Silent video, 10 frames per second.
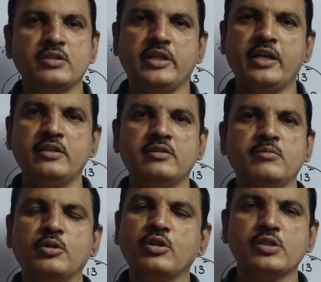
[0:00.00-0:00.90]

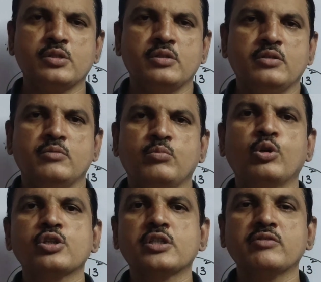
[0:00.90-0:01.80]
Then because
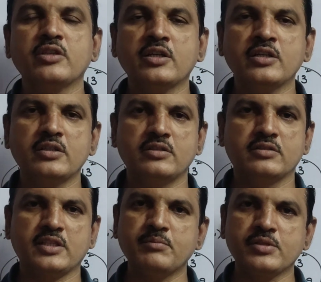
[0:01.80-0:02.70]
most of the
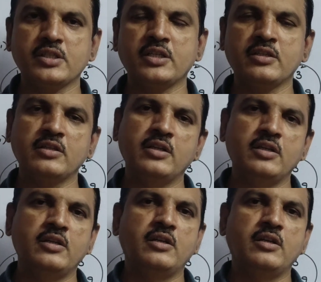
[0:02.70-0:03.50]
sums are